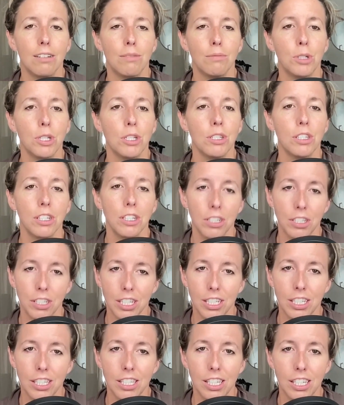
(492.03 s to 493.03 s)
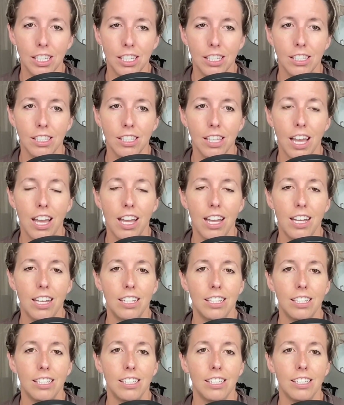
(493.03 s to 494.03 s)
She's in her 60s,
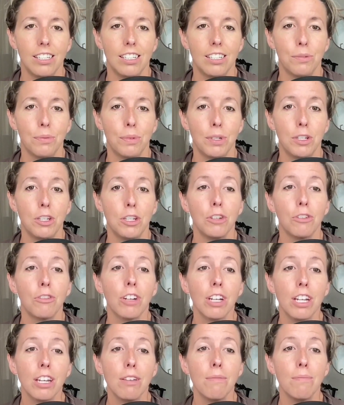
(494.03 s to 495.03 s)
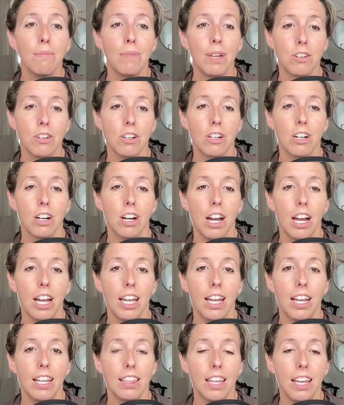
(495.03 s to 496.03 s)
and when she re-measured her
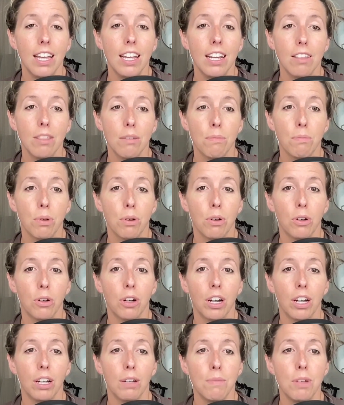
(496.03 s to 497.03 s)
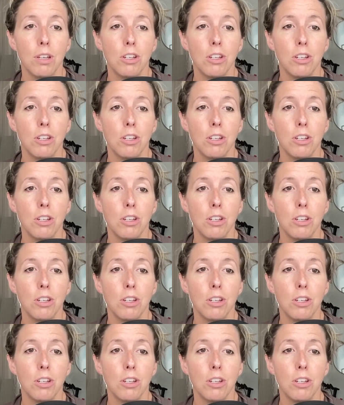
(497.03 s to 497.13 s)
height at the end of the program,